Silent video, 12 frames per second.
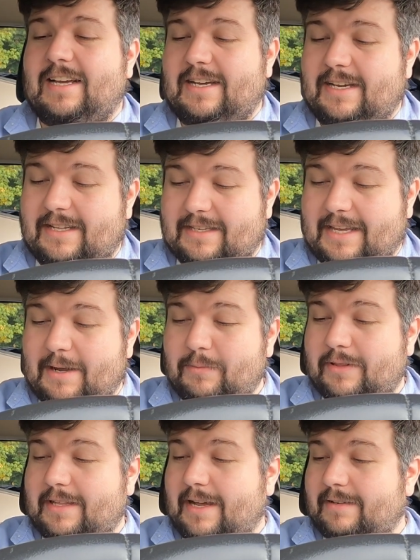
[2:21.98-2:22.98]
The
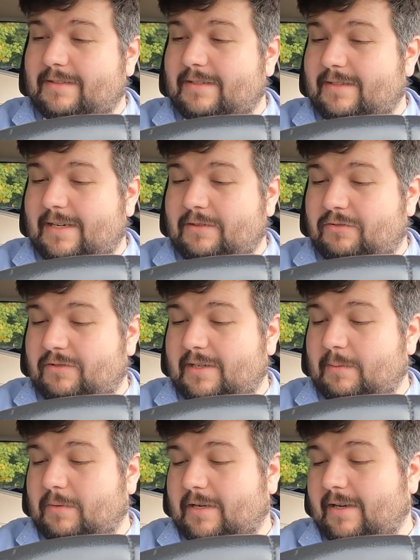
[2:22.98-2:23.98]
K1000 is
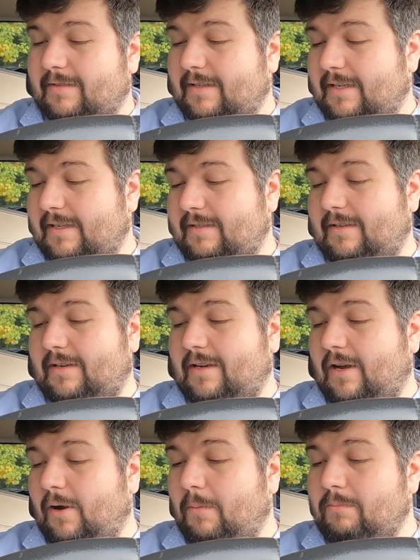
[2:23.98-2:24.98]
interesting because it is
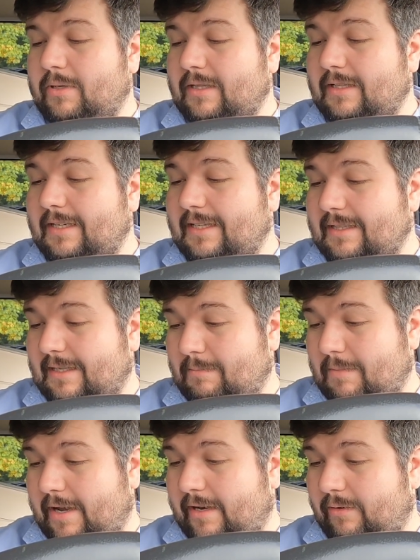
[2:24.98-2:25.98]

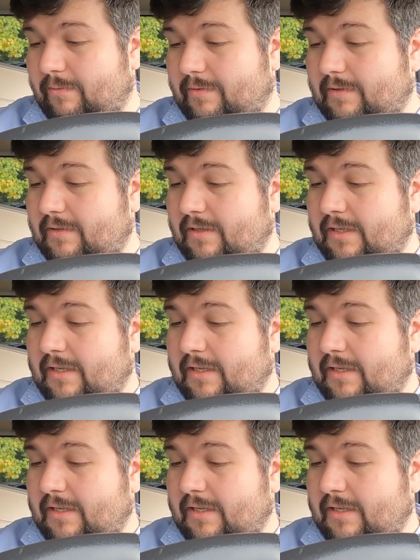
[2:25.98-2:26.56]
completely manual.